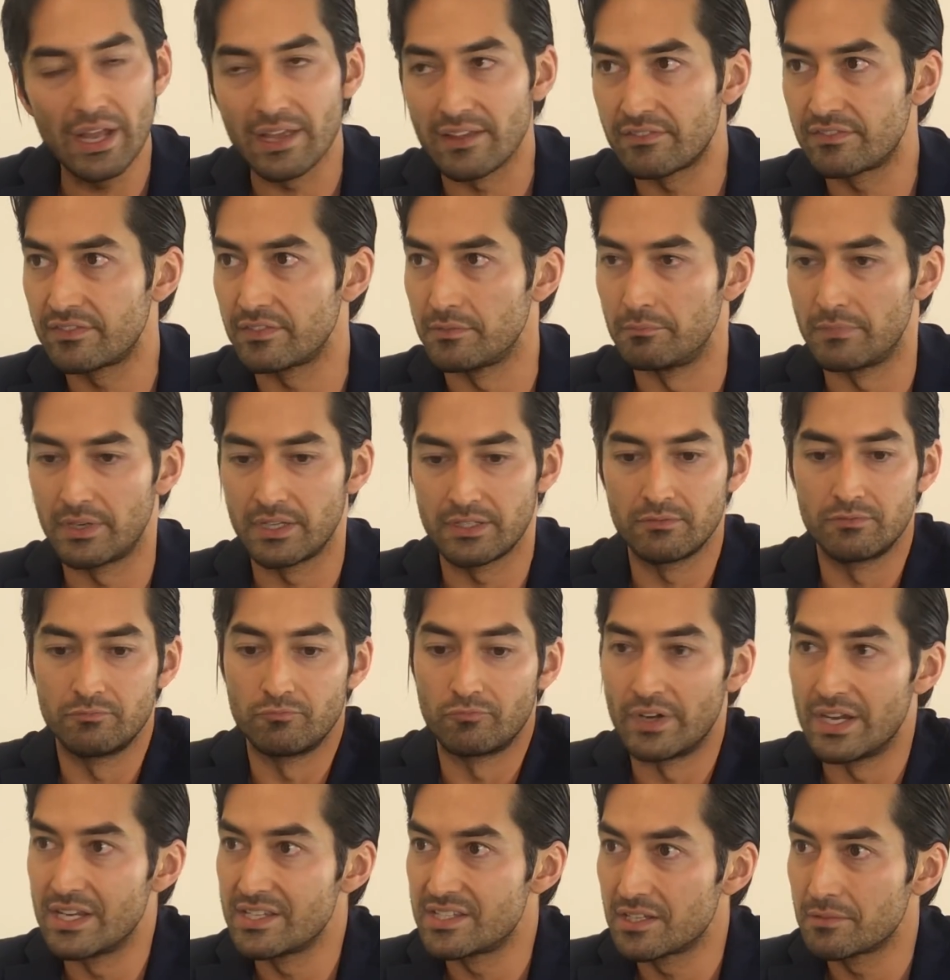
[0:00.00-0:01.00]
wife and
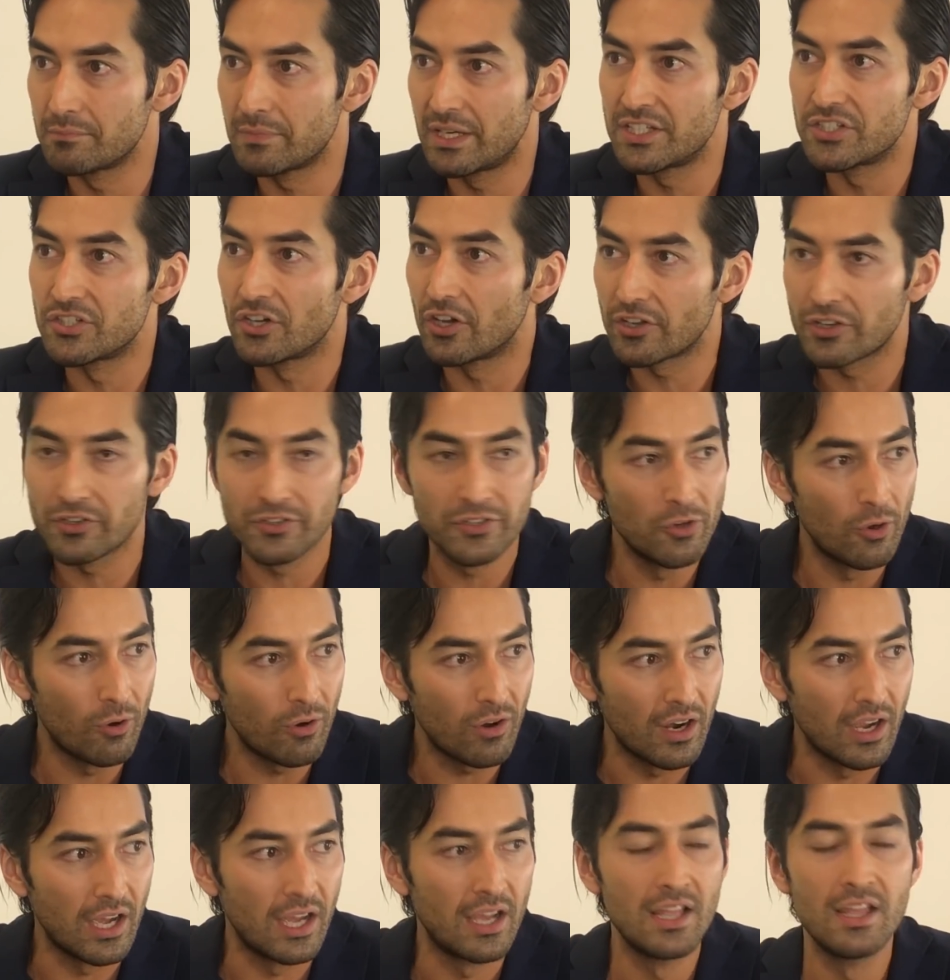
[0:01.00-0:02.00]
raising my daughter
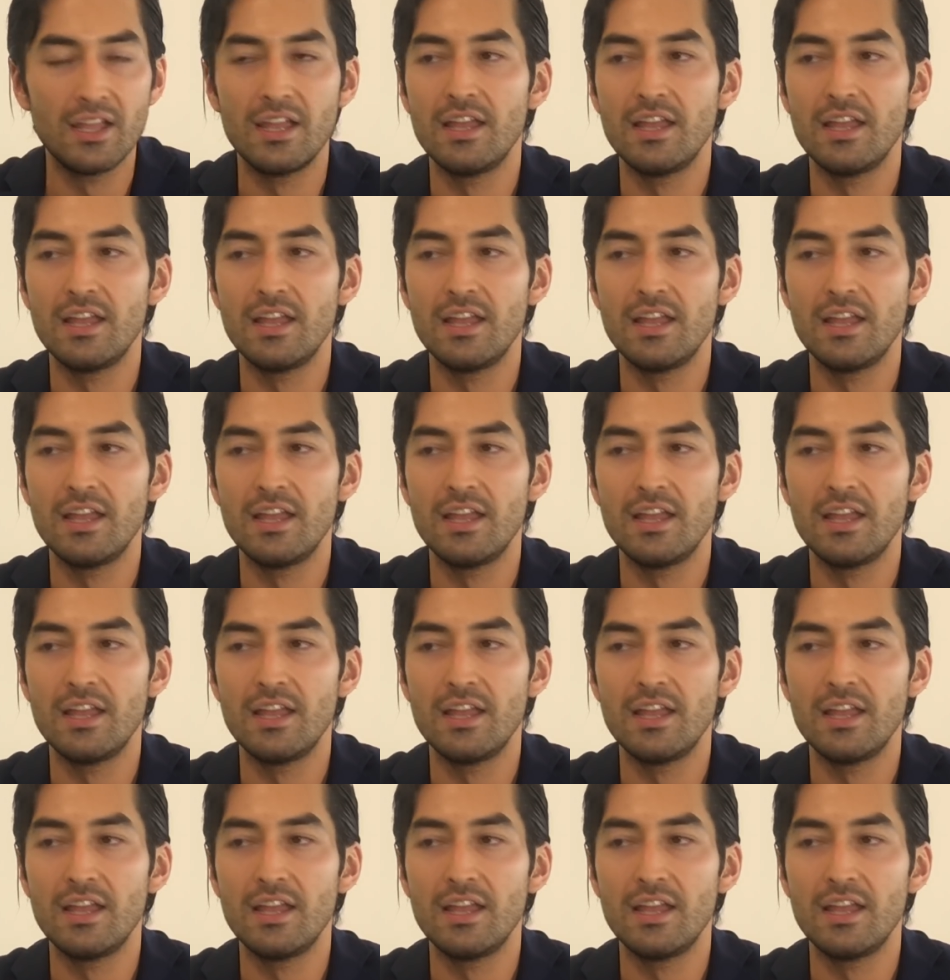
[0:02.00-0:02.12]
Nora.